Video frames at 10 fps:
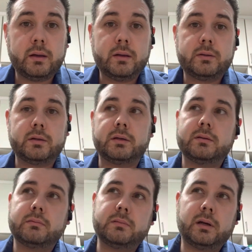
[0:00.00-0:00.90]
So you're
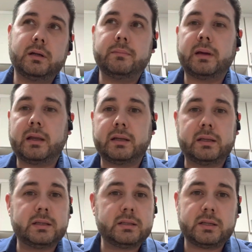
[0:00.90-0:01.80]
talking about at
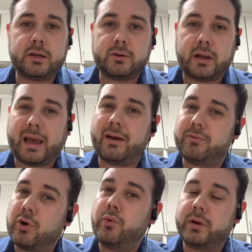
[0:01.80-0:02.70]
least a year and a half,
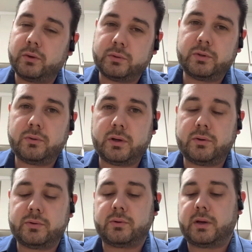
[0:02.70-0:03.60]
going on 2
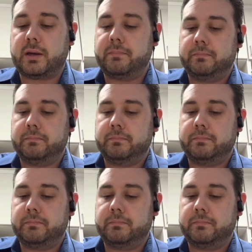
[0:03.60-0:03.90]
years, okay?